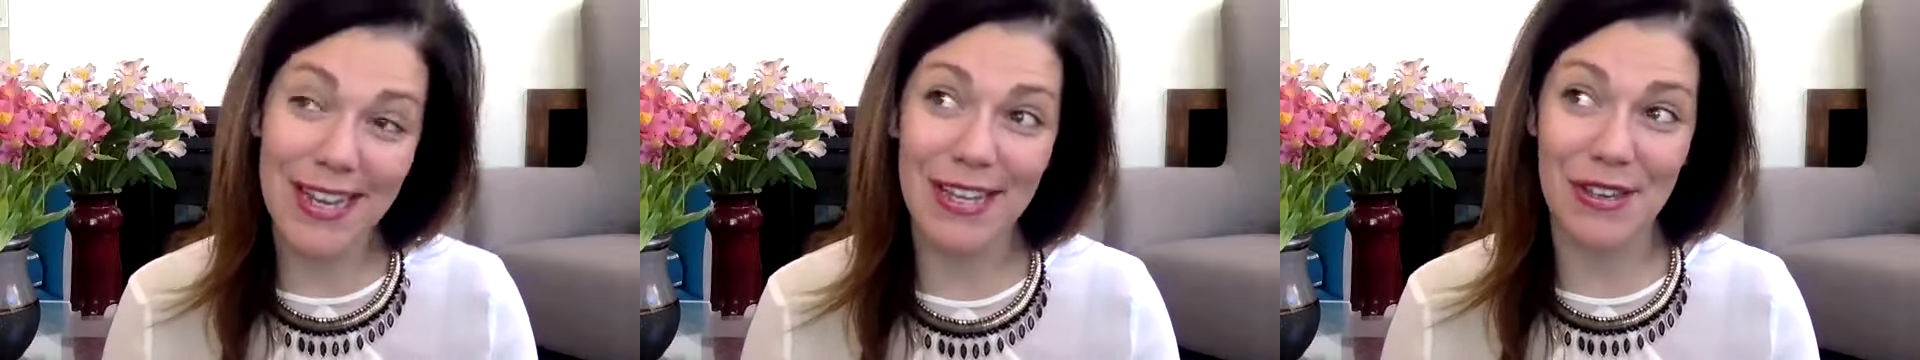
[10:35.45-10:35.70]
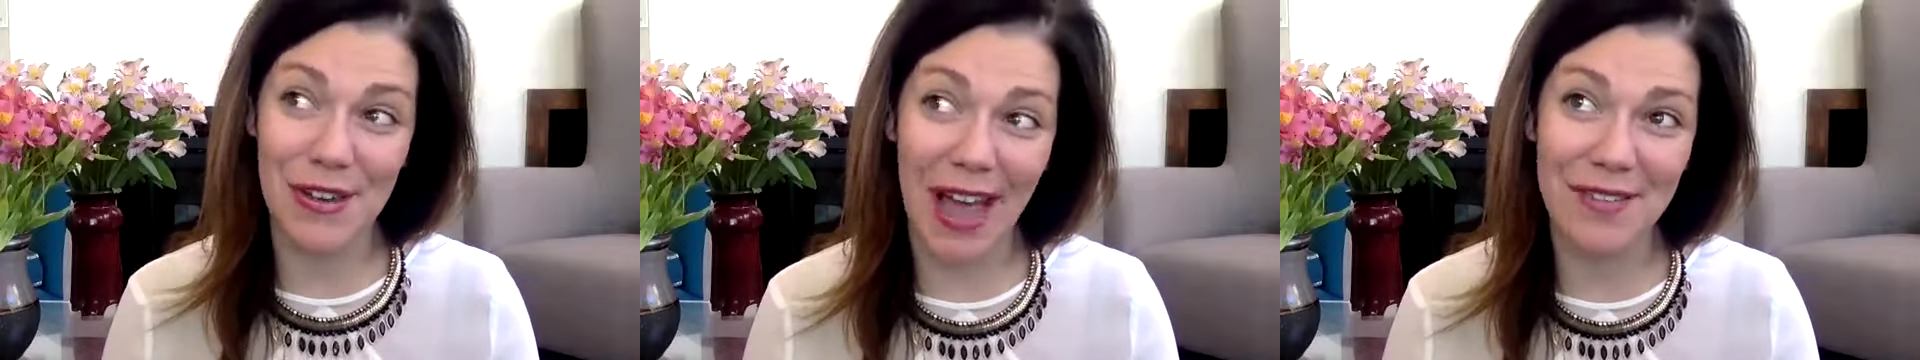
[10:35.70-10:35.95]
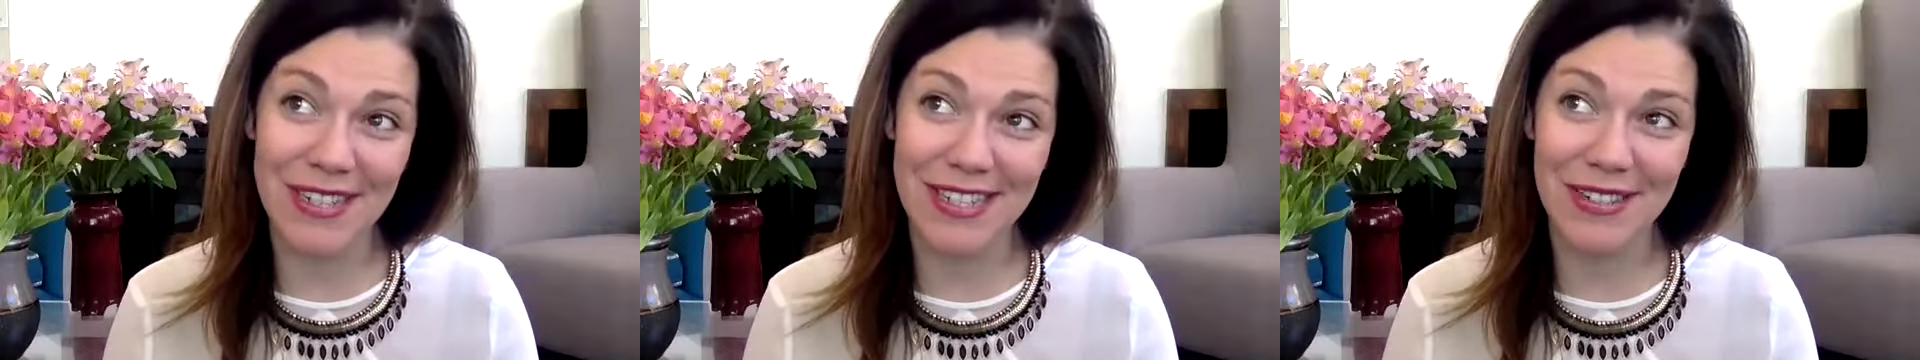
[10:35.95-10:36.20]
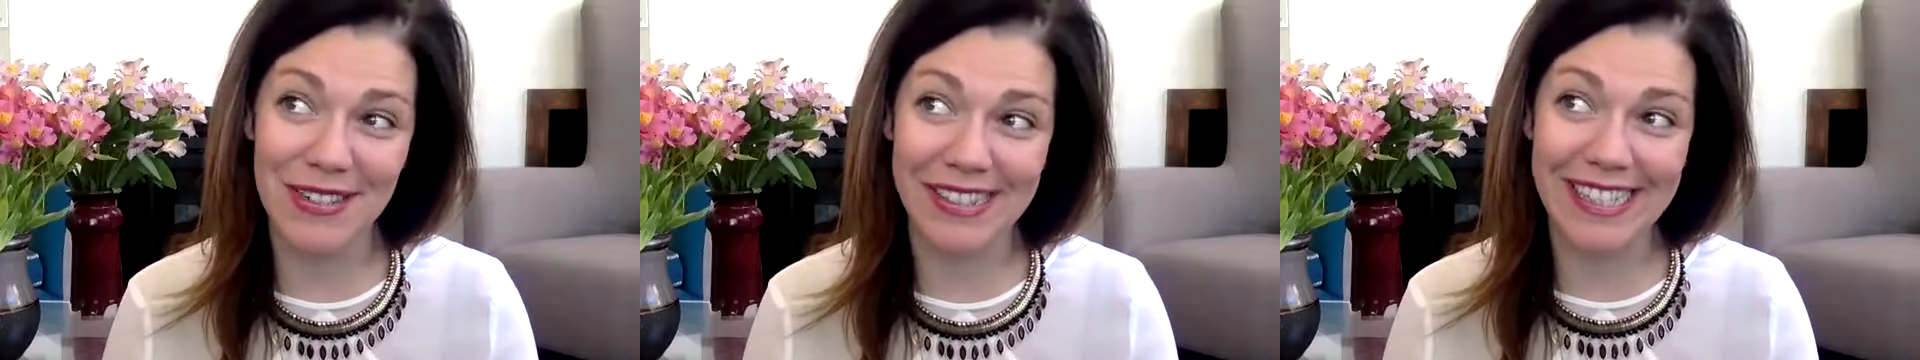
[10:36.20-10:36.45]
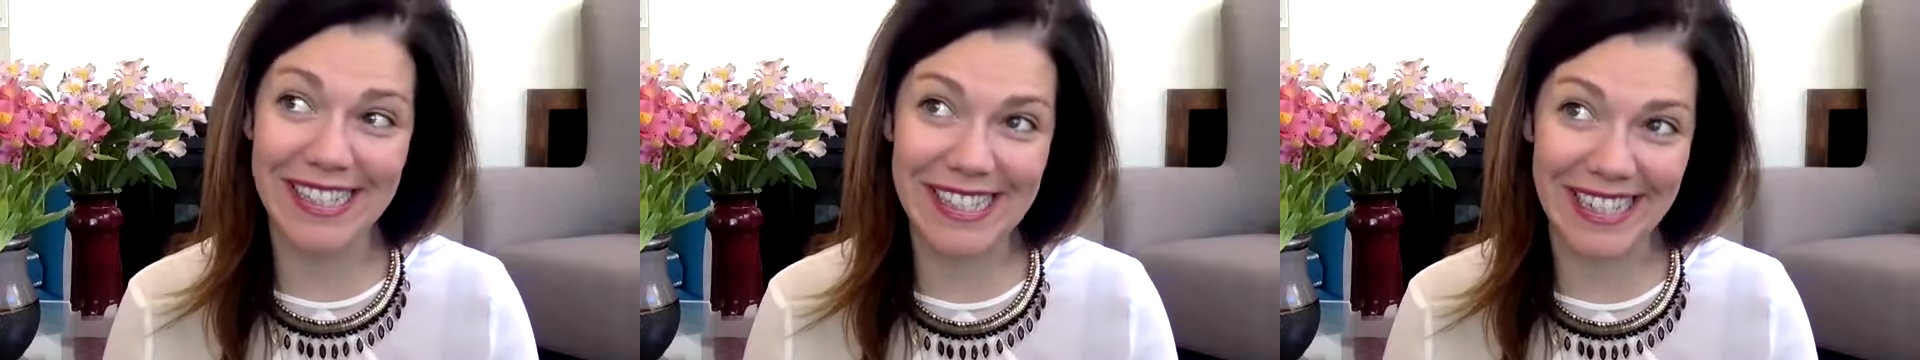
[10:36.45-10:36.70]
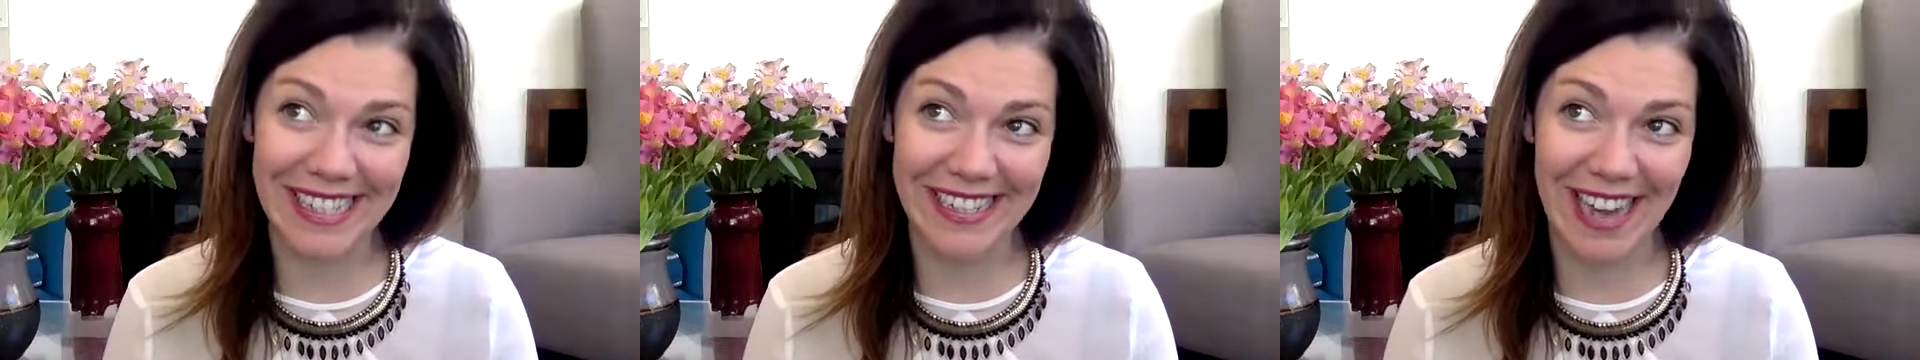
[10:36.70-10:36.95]
you have to
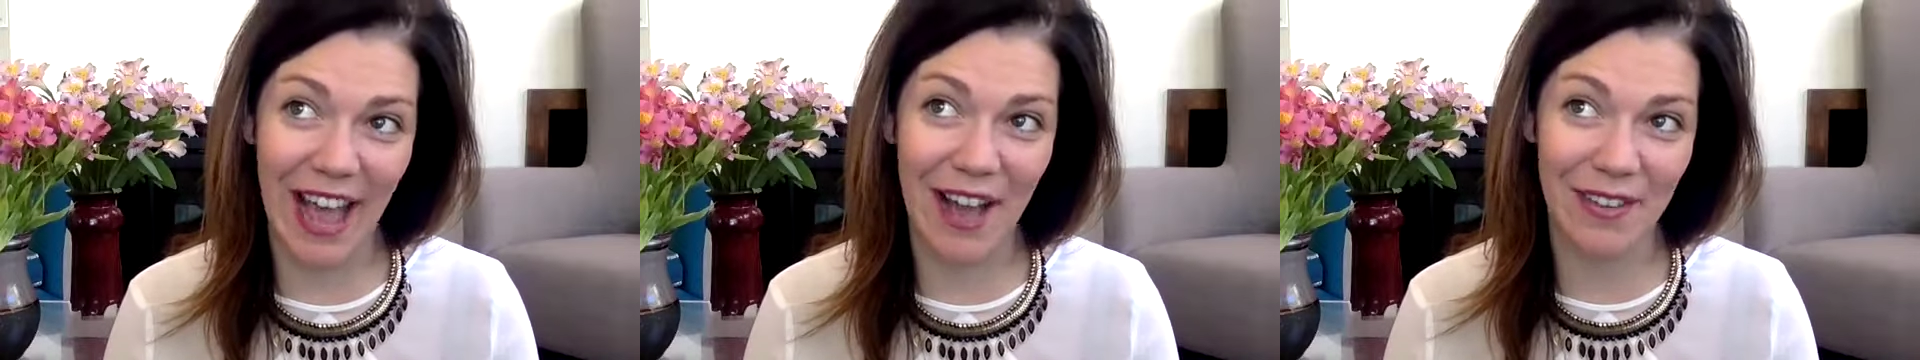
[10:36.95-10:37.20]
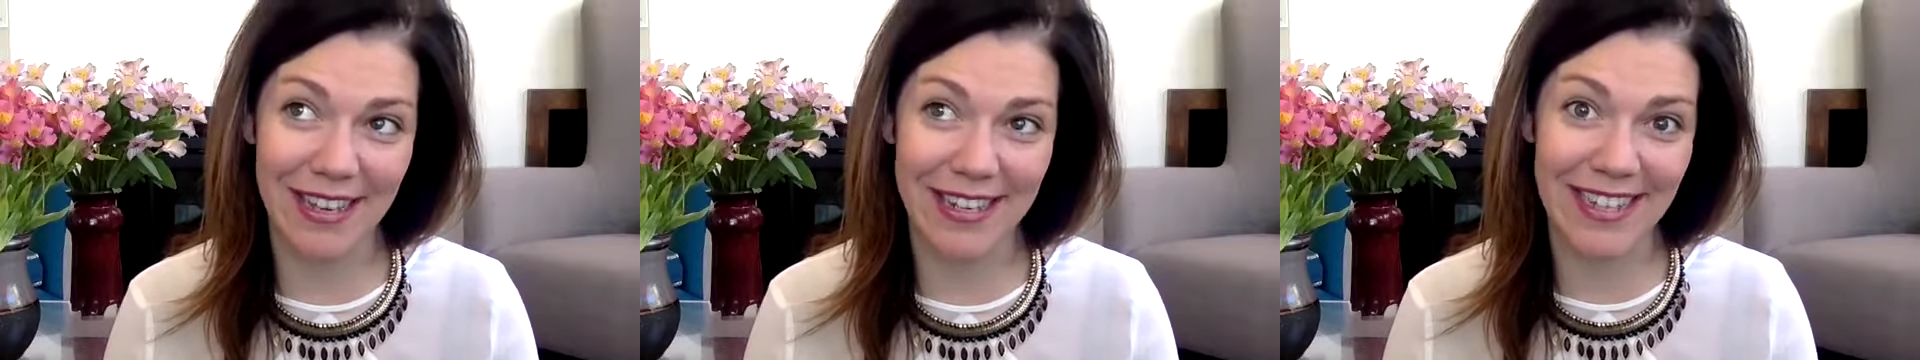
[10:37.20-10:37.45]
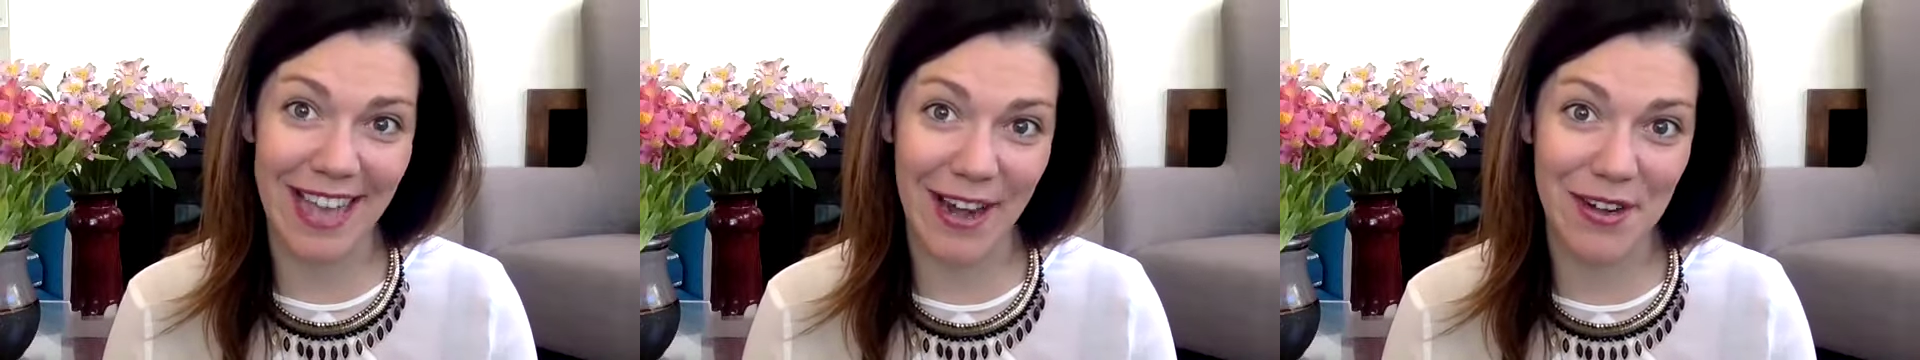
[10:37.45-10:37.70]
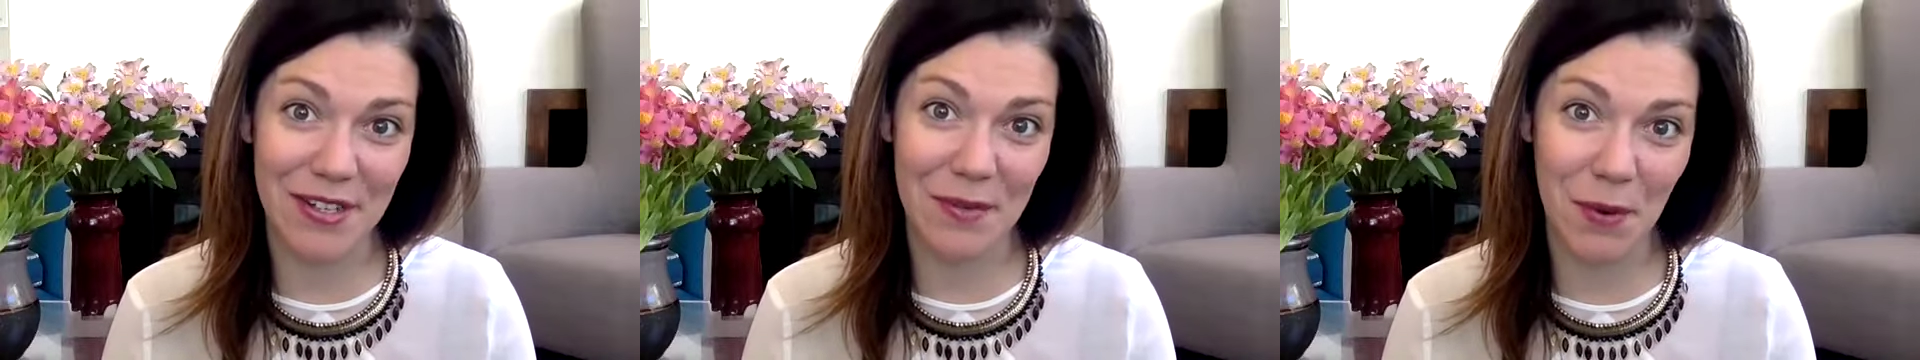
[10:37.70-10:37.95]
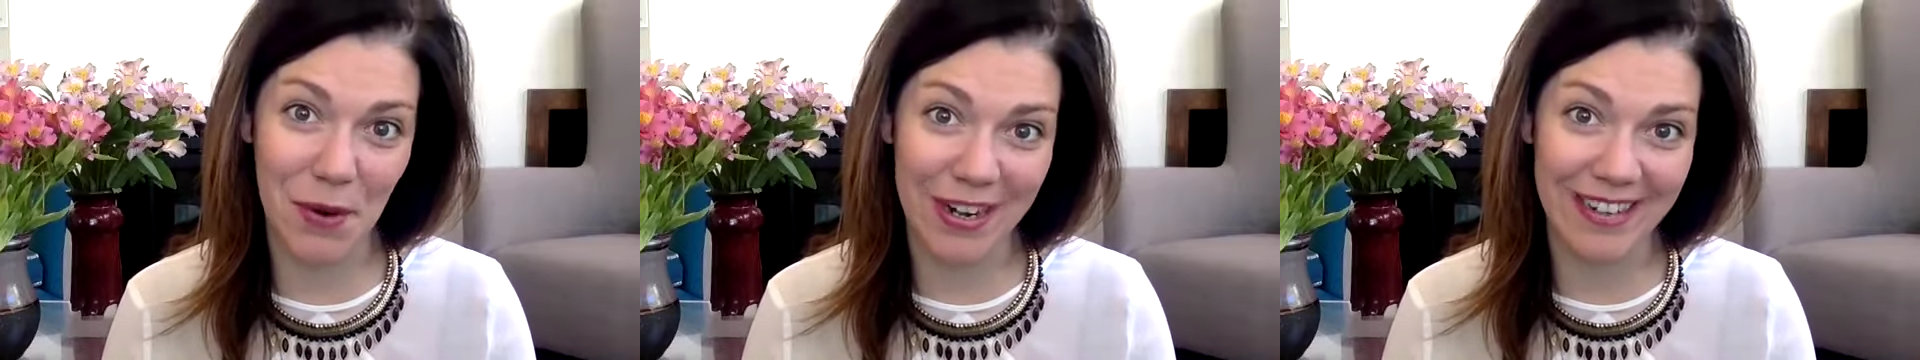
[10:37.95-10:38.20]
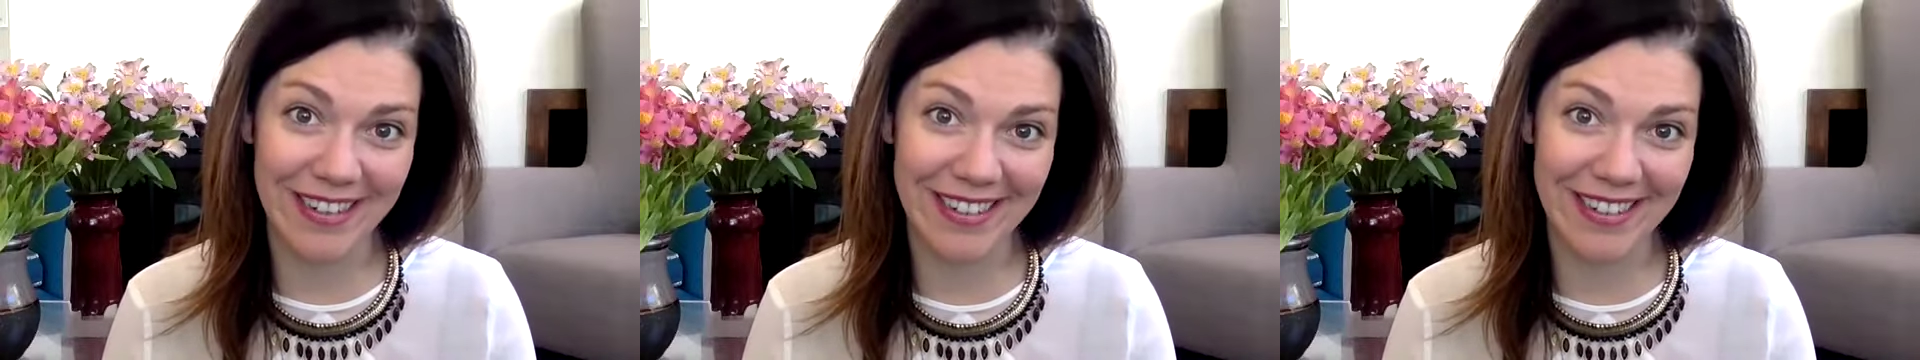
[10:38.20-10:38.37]
listen how they desire support